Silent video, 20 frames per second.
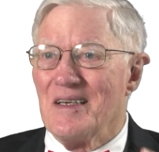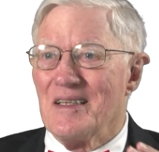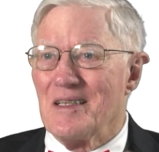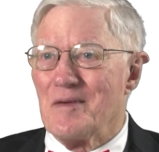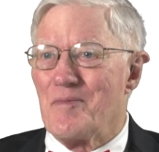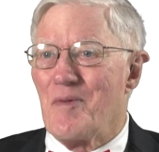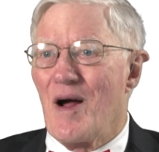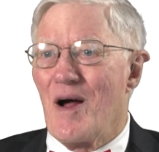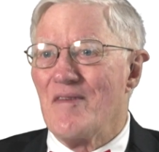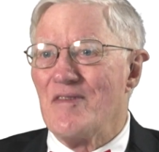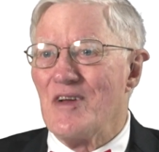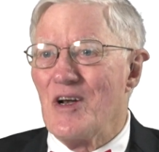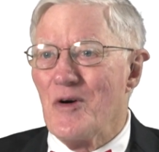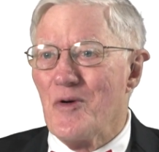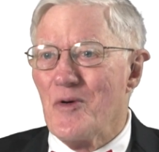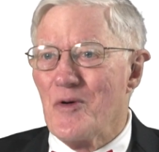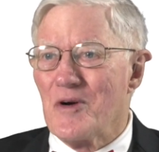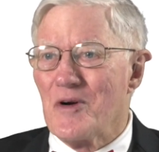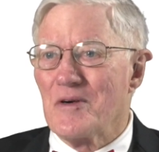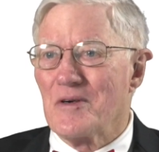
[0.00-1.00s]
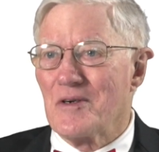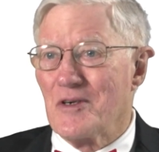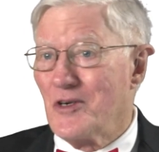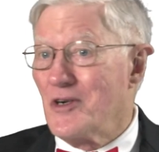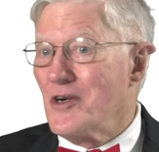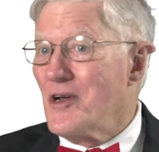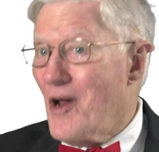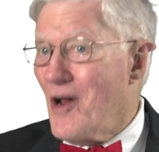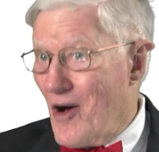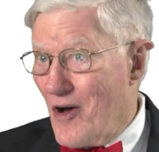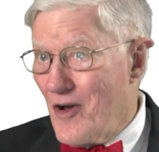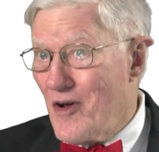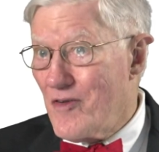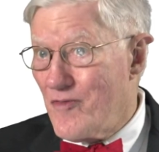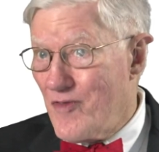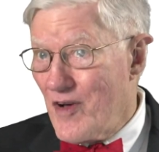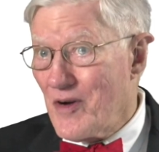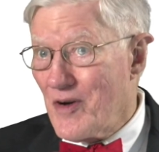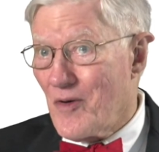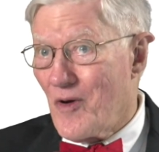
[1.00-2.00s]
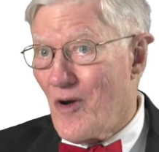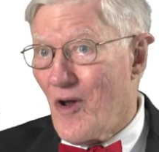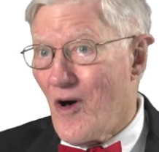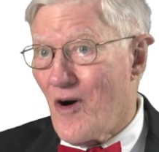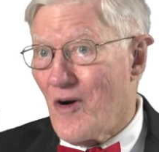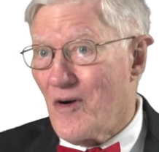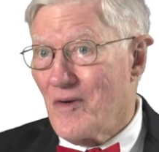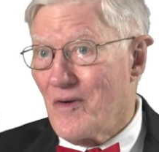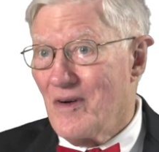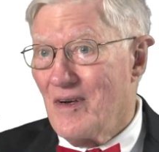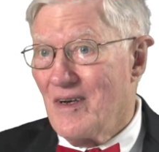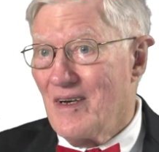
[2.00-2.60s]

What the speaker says: the private owner could, under federal law,